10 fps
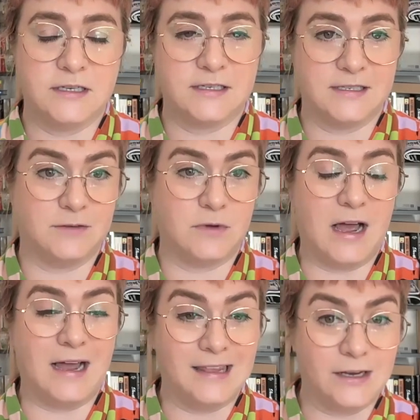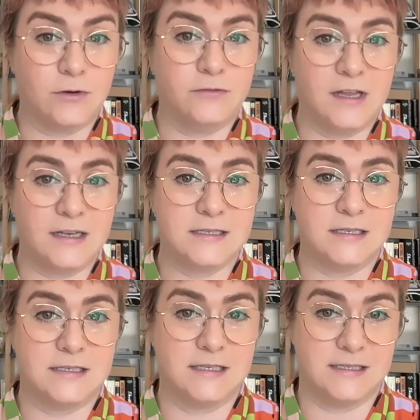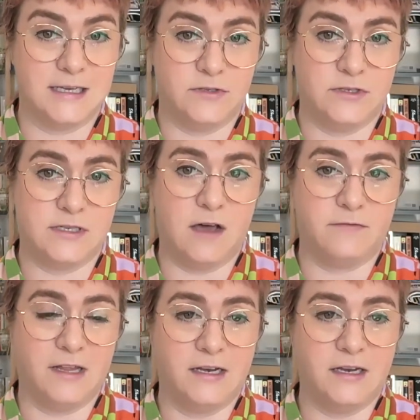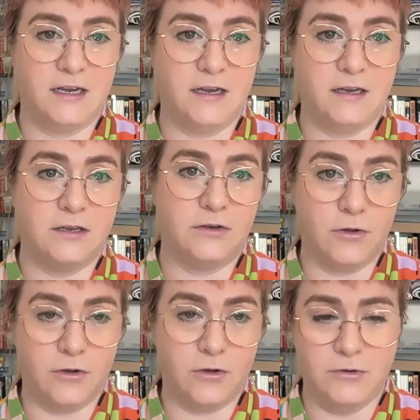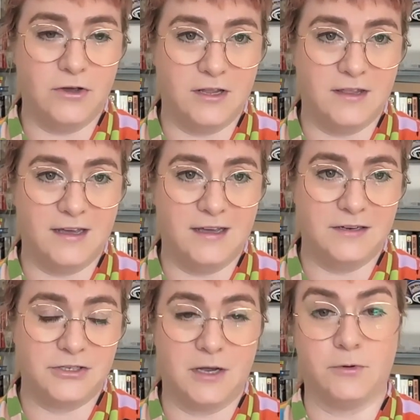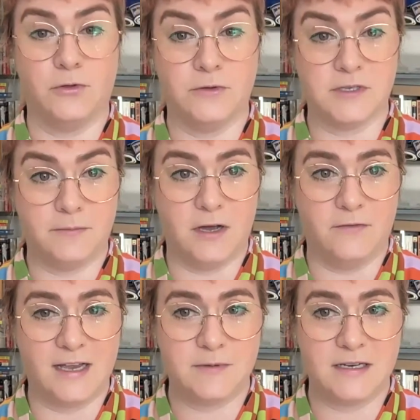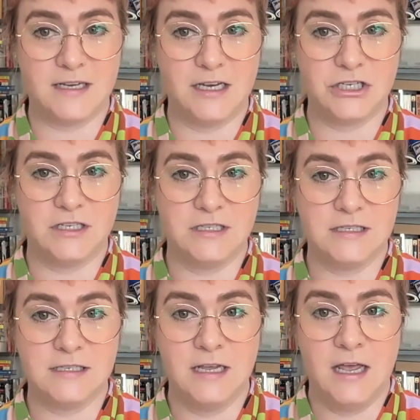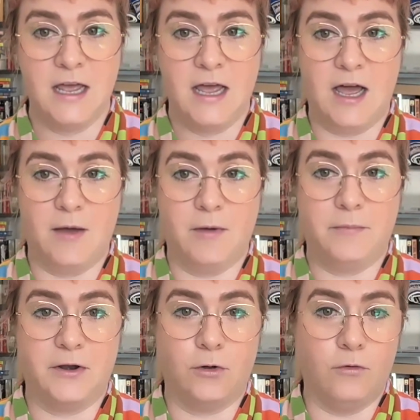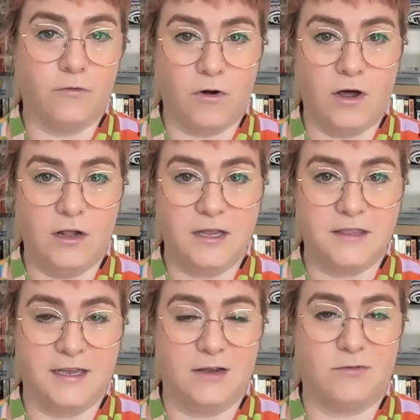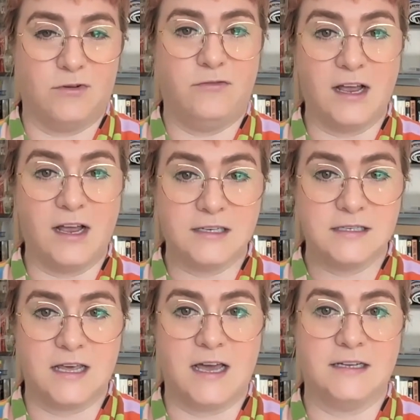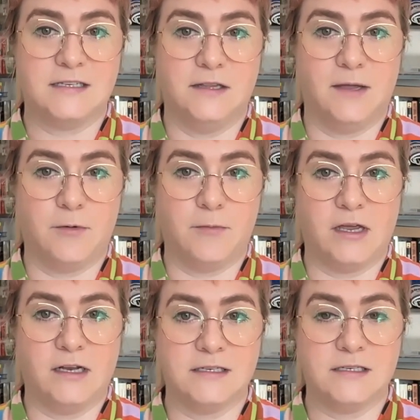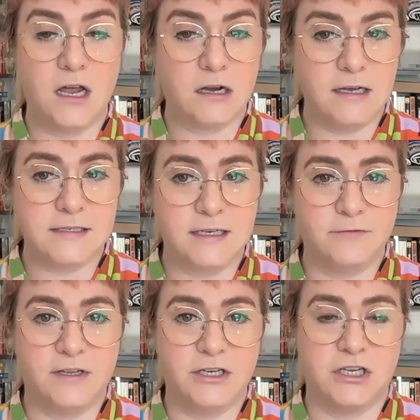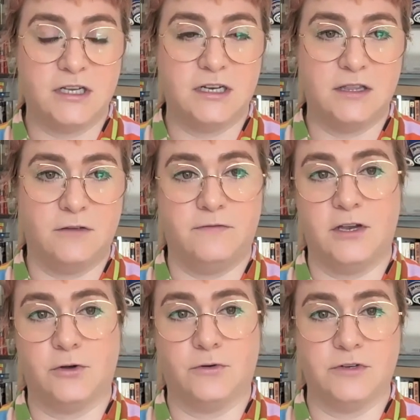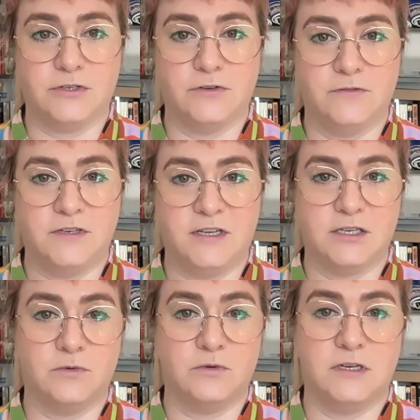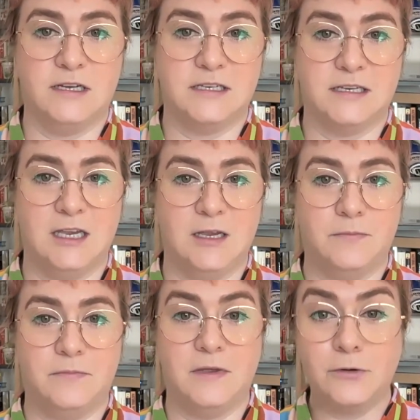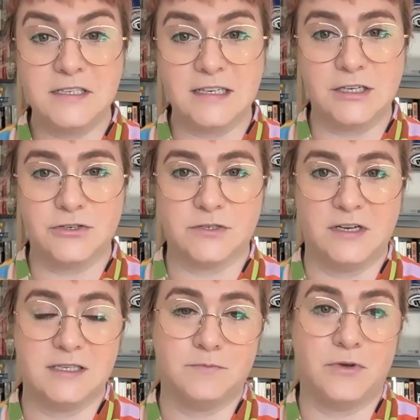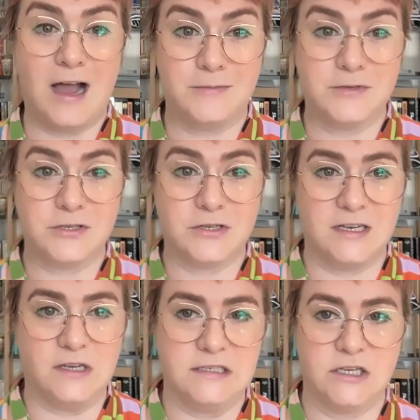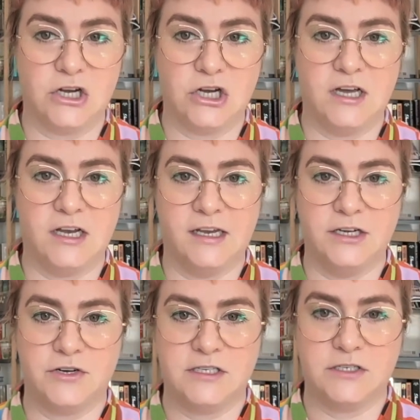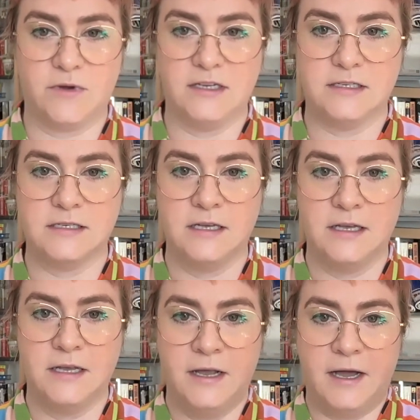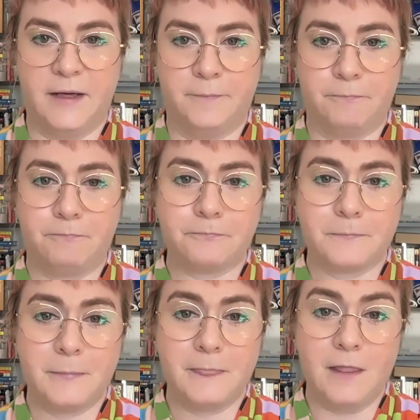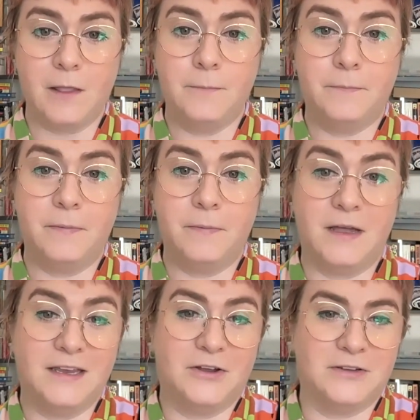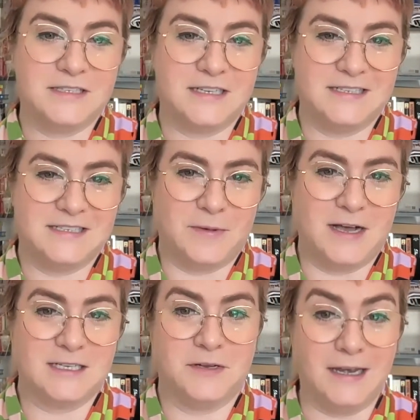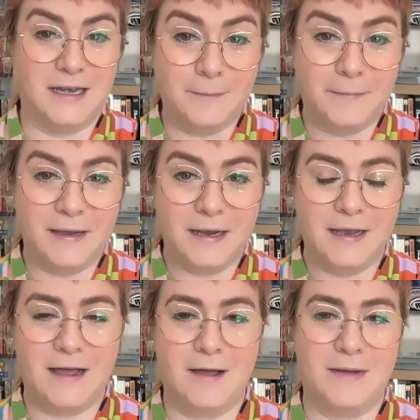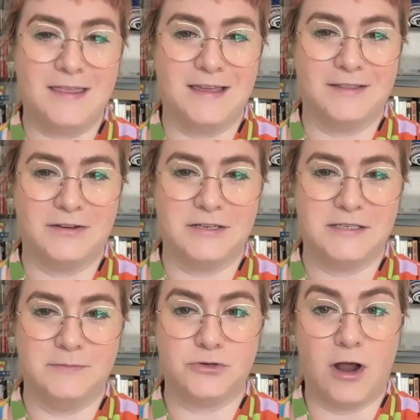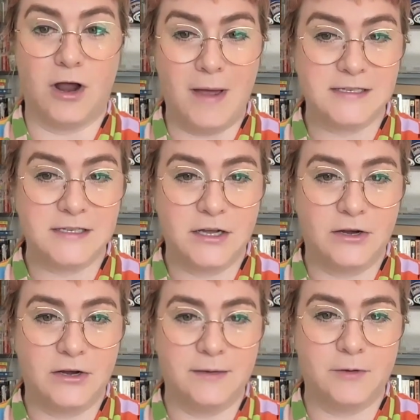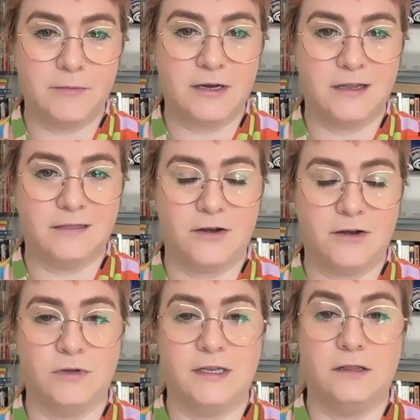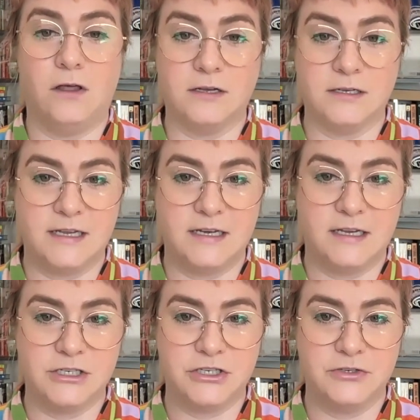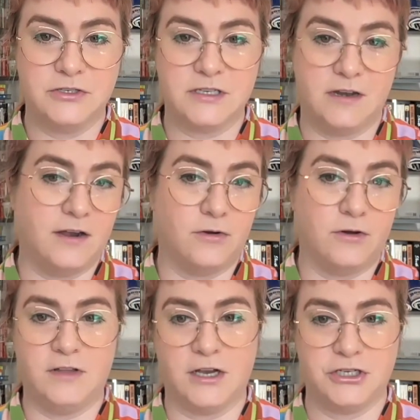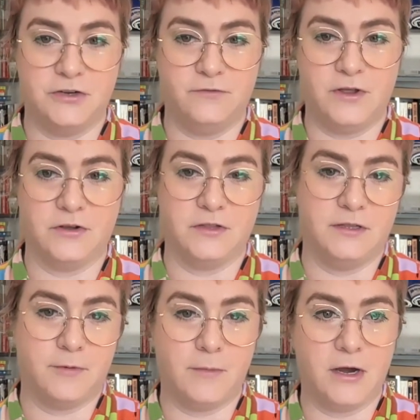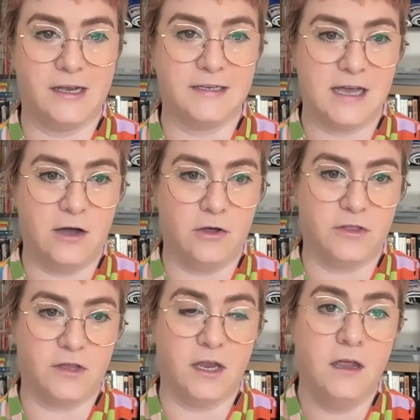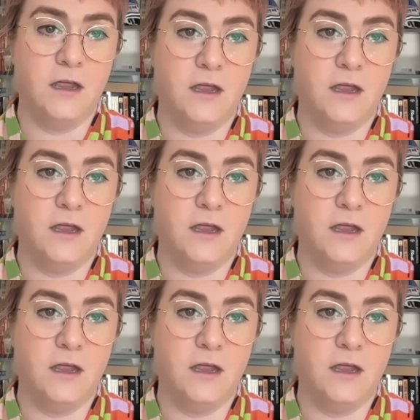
is because I think it reflects a successful soft landing. You noted that job growth was above expectations. But overall, I think it reflects that the labor market is not causing inflation and the Federal Reserve doesn't need to keep increasing interest rates, perhaps could even consider cutting interest rates. But it's still possible to nitpick. I think there's some drawbacks of the current labor market that are really long-standing issues and not a reflection of whether the labor market is healthy.